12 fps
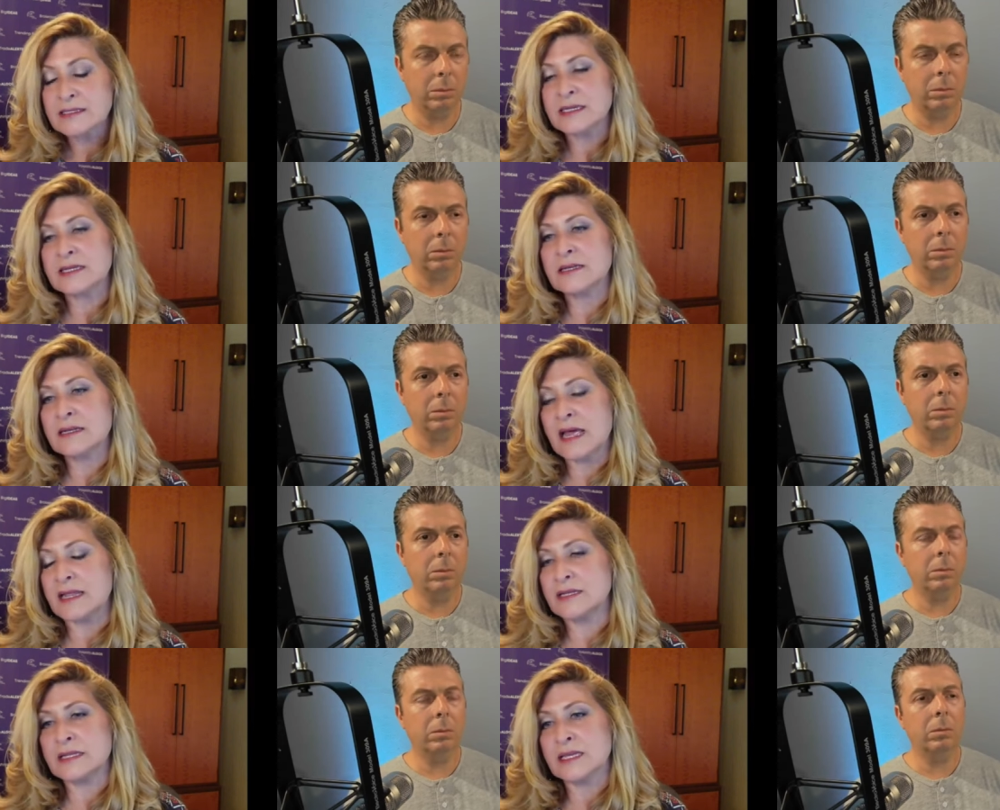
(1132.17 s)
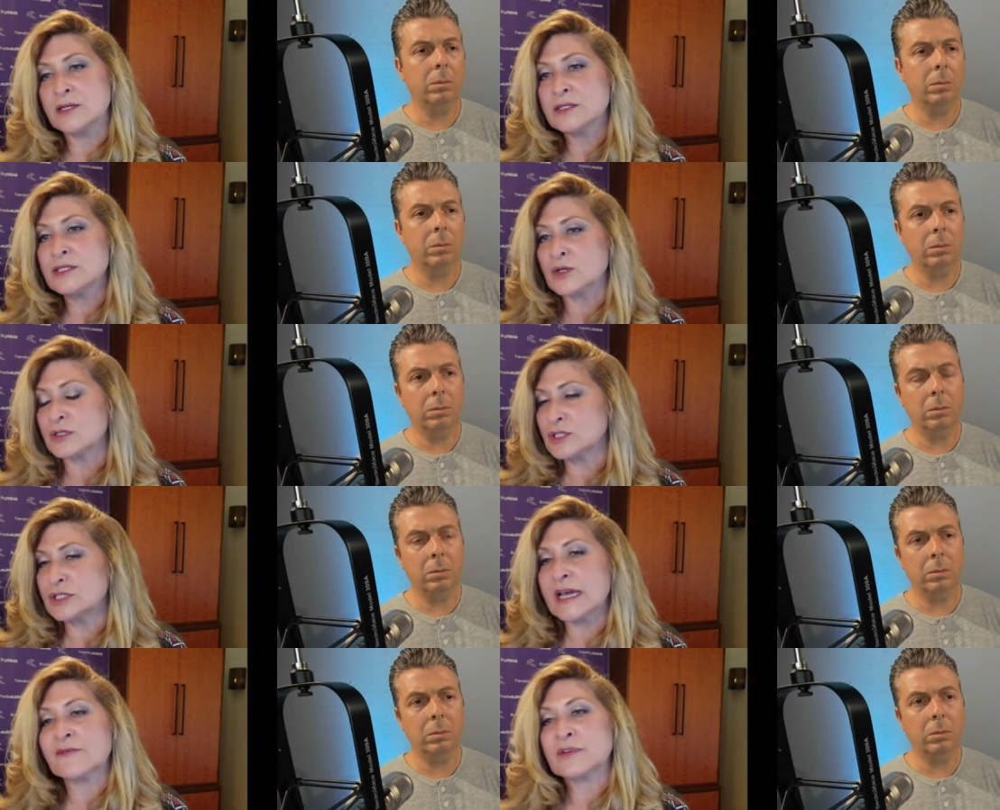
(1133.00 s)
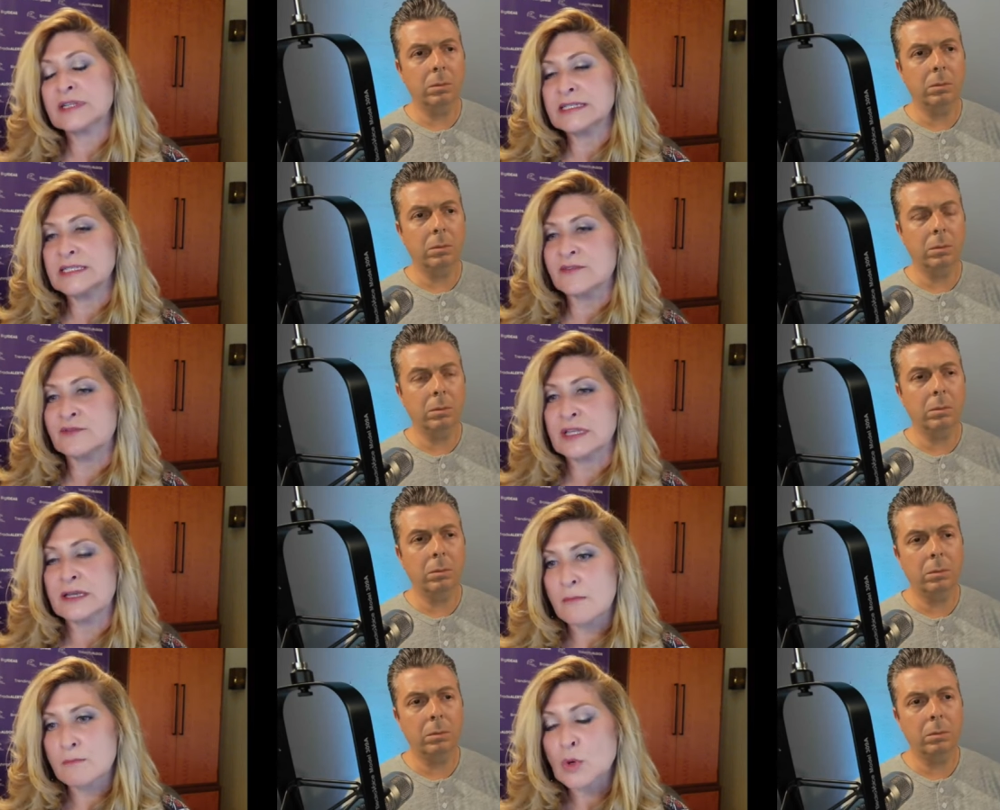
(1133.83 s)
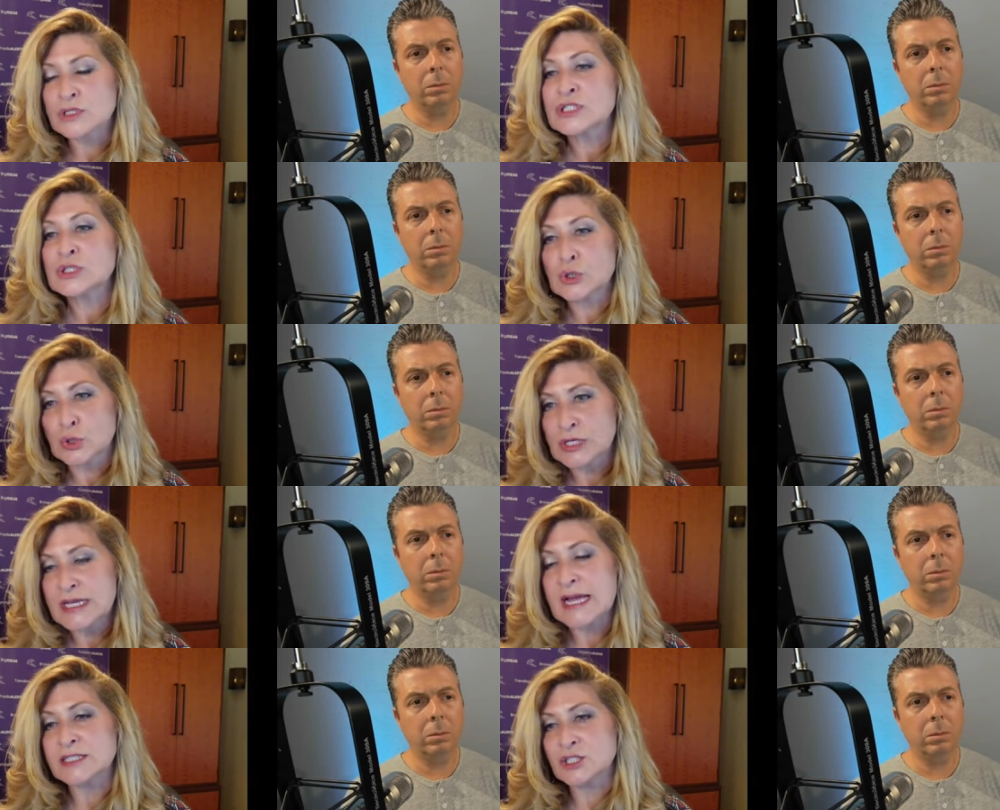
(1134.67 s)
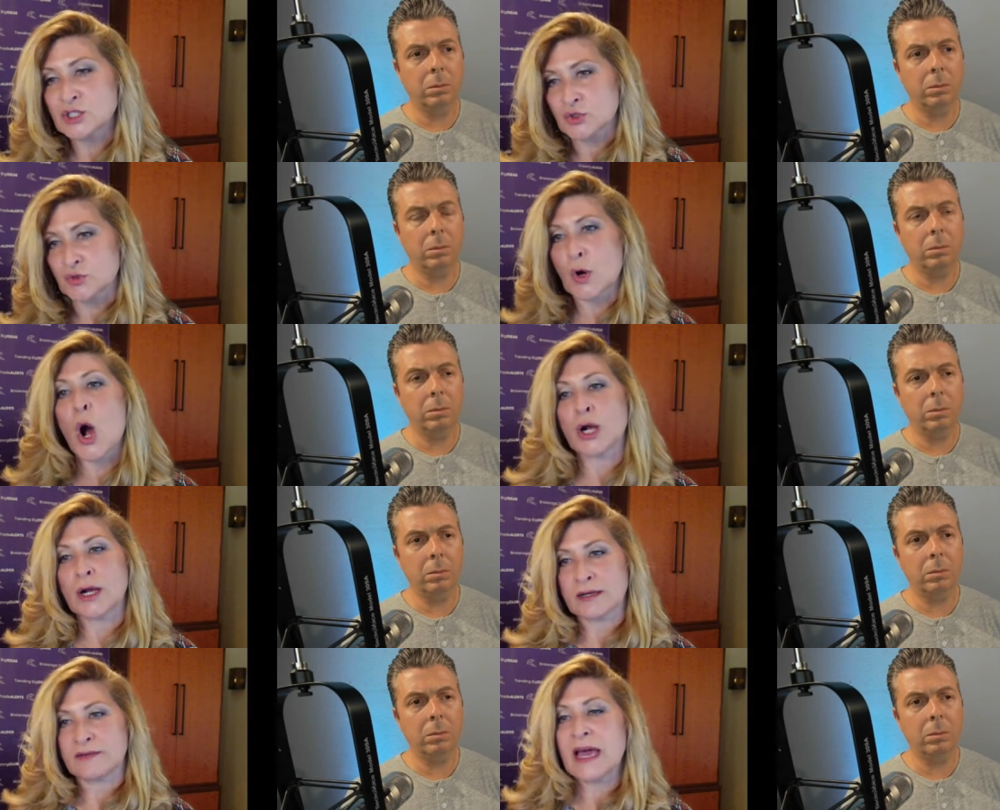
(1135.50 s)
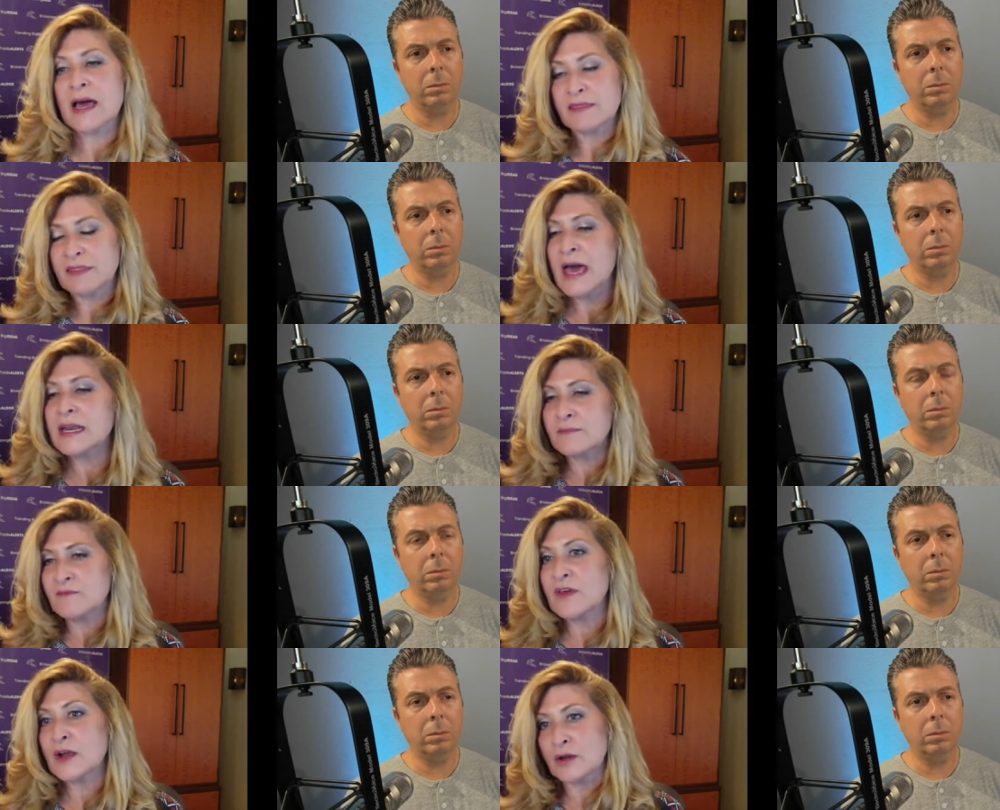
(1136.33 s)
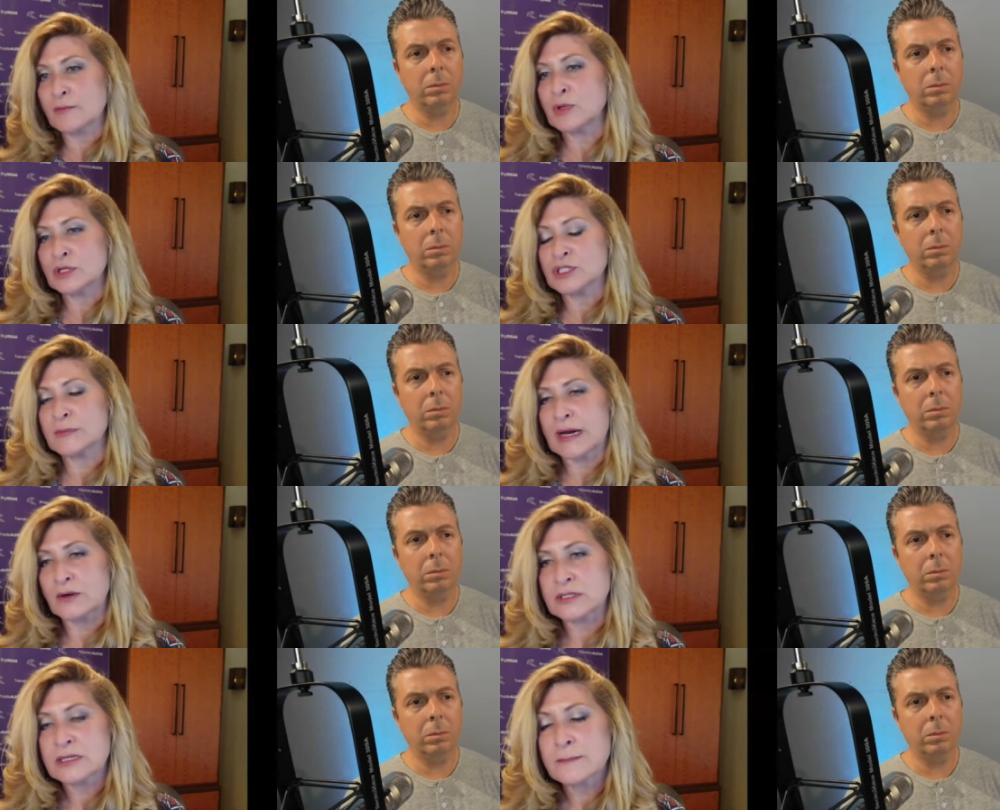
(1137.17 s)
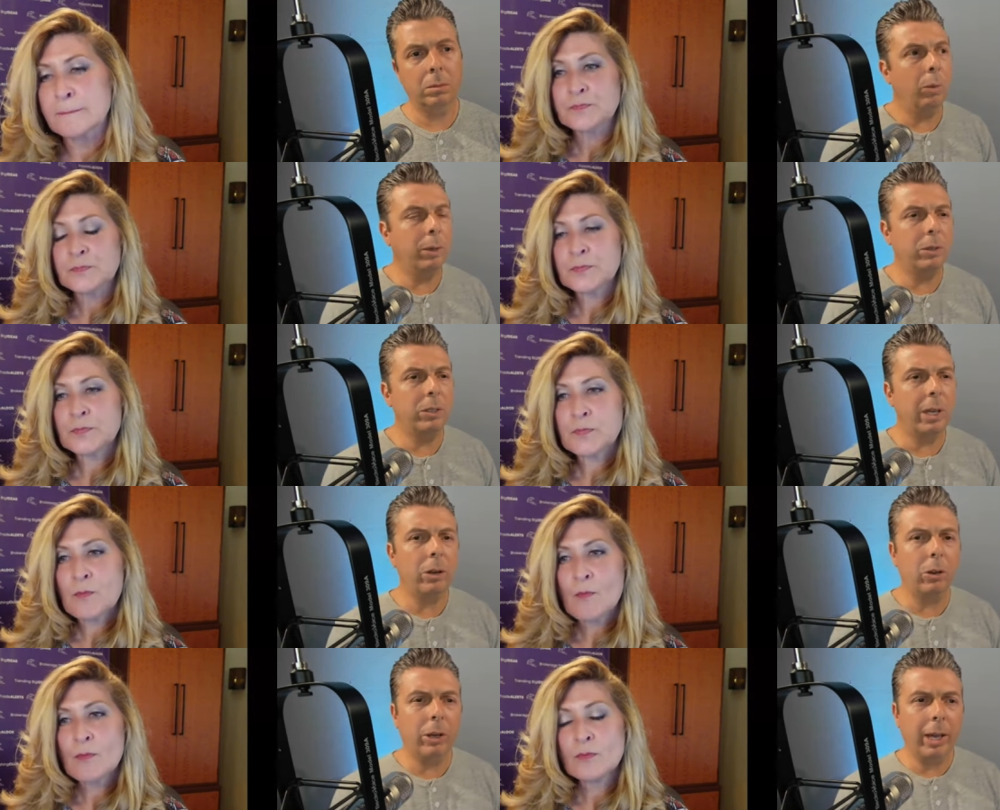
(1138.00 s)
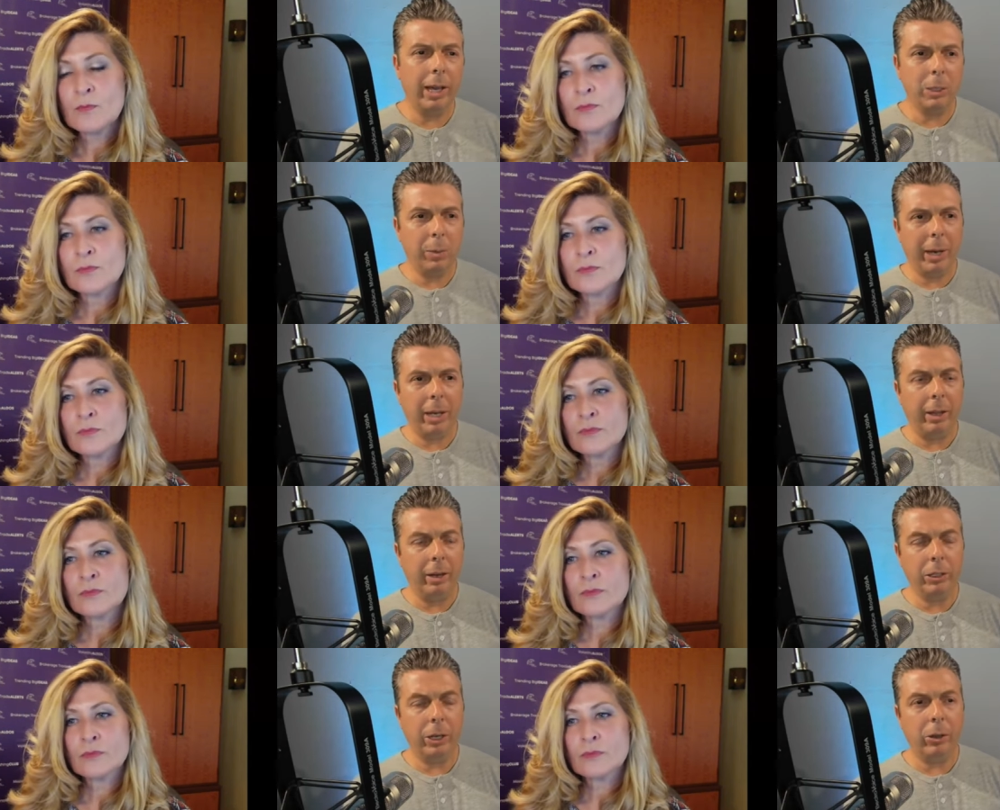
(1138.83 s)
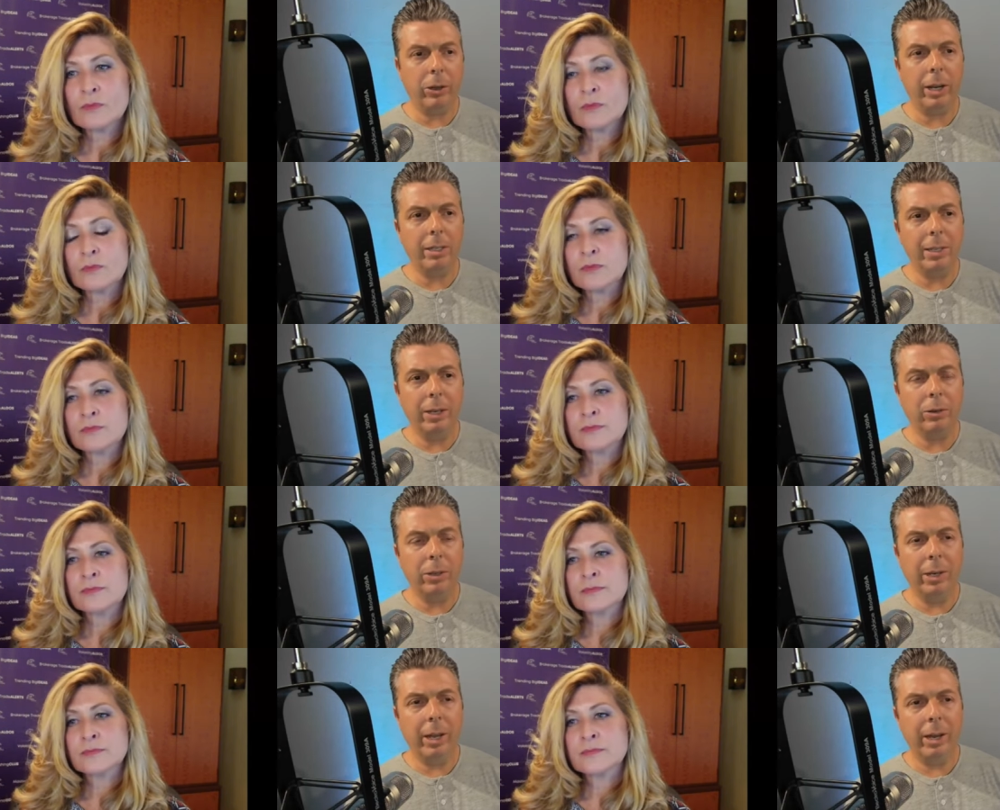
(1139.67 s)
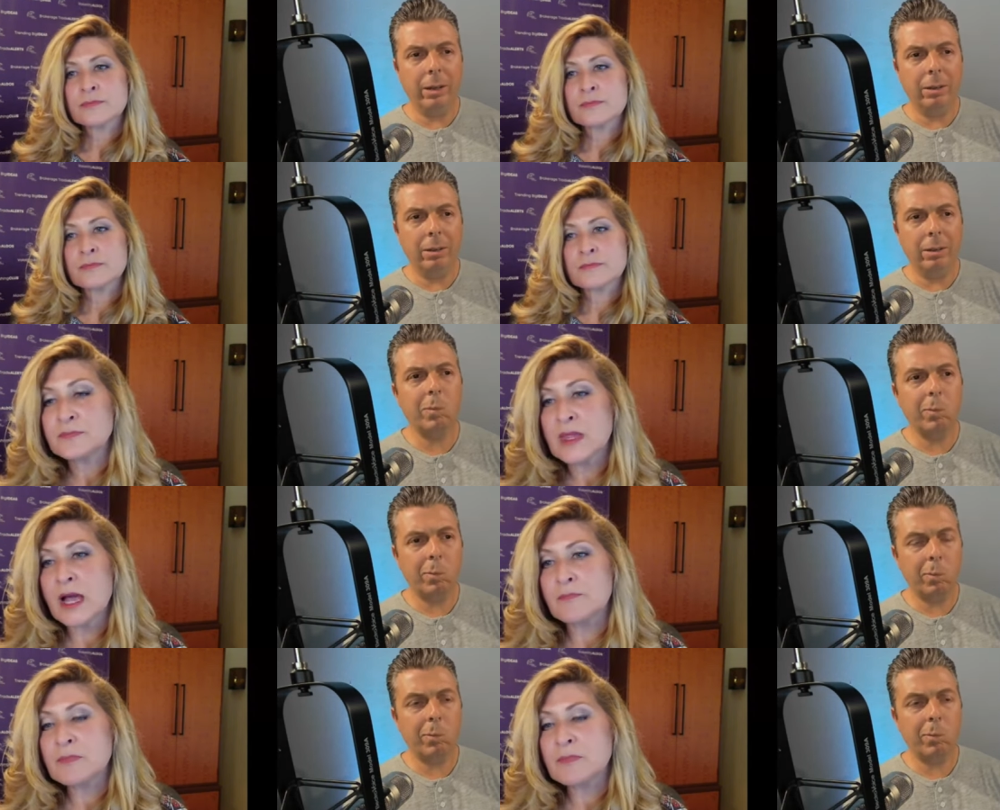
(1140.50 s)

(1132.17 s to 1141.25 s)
Speaker 1: in and yields are definitely, definitely more sturdy and strong. That that I'm very bullish about.
Speaker 2: When you say you're looking at speculators, are you looking at C O T data?
Speaker 1: Yep.